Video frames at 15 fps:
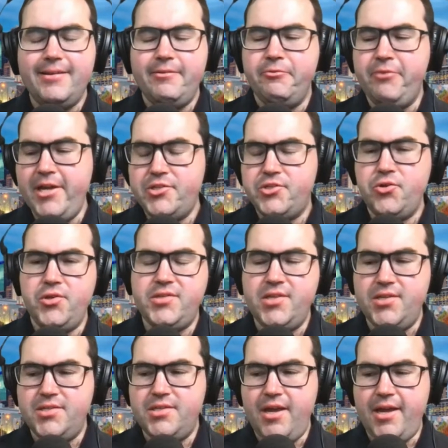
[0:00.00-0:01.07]

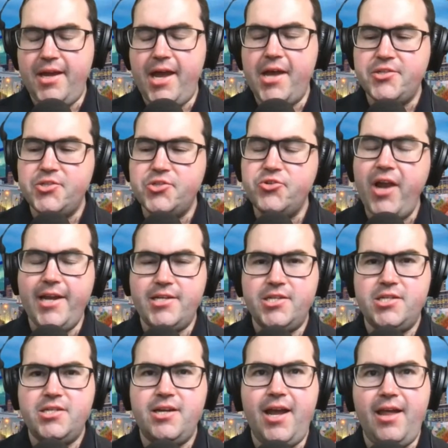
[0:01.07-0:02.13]
resources are, are
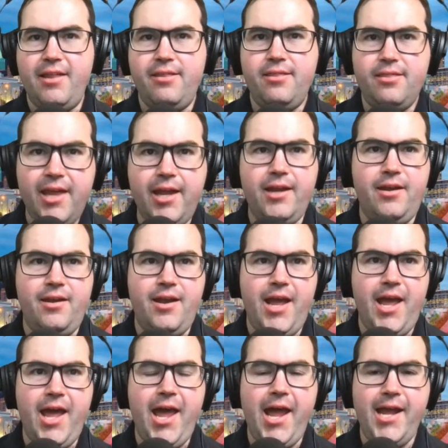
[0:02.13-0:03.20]
stretched uh, thin
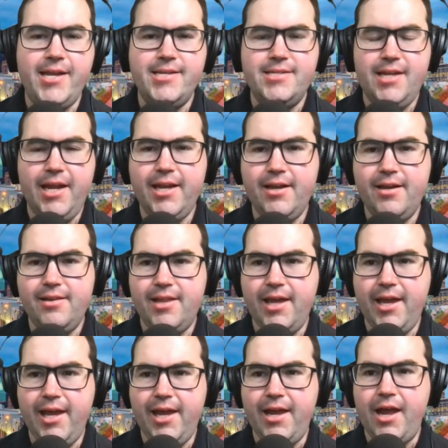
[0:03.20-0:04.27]
and in
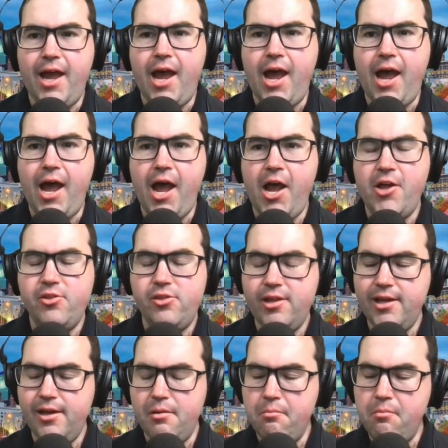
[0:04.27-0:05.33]
the uh,
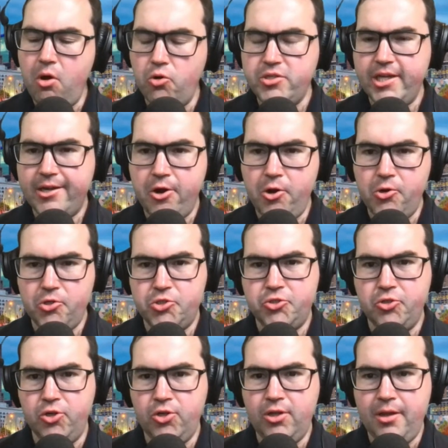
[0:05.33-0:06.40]
the
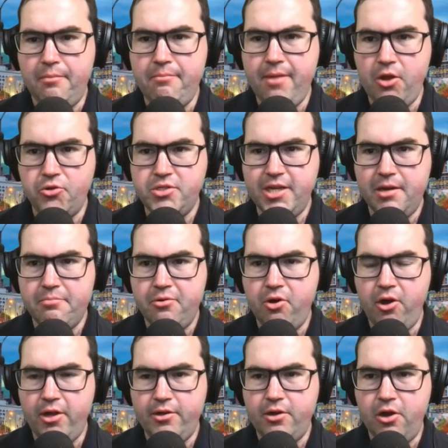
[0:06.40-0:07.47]
multicultural melting
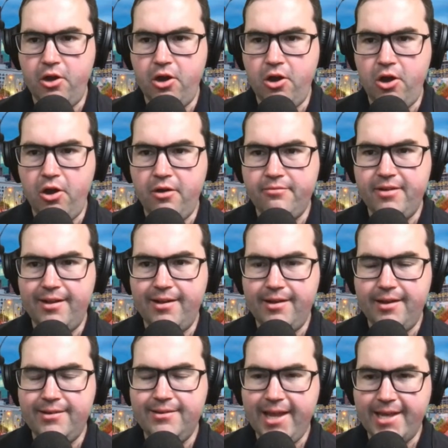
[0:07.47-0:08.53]
pot of
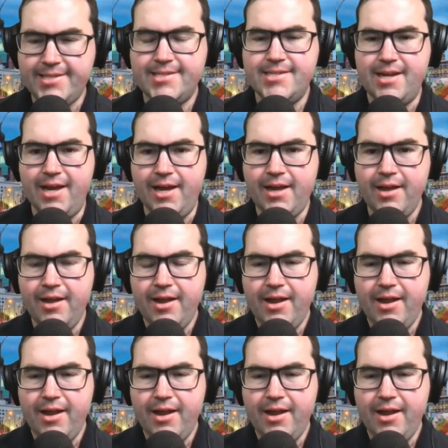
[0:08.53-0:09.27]
Leicester,